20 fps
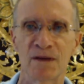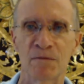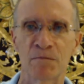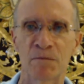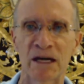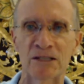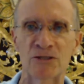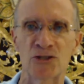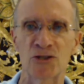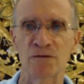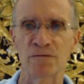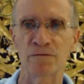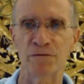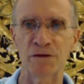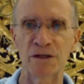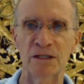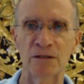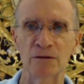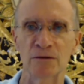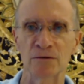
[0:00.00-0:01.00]
imagine,
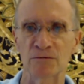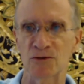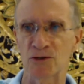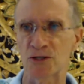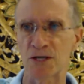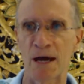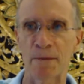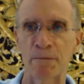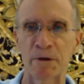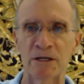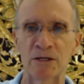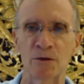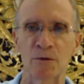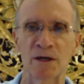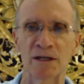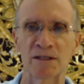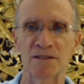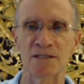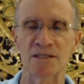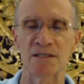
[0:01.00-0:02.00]
feel, tap into
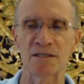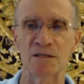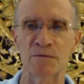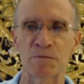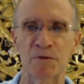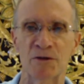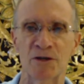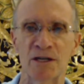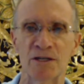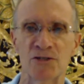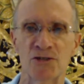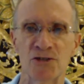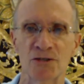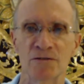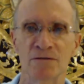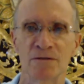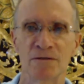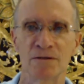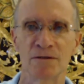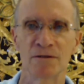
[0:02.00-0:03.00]
others'
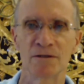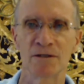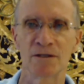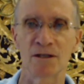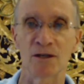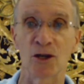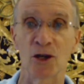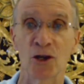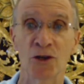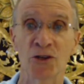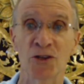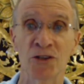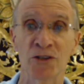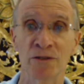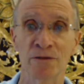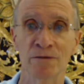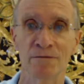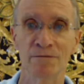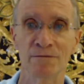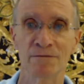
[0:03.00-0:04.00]
inspiration,
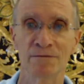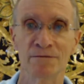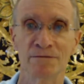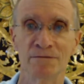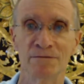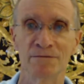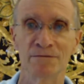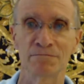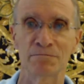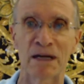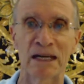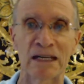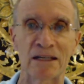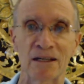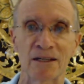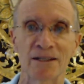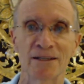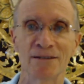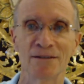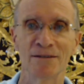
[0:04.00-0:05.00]
learn
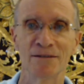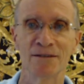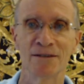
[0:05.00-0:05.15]
mentally.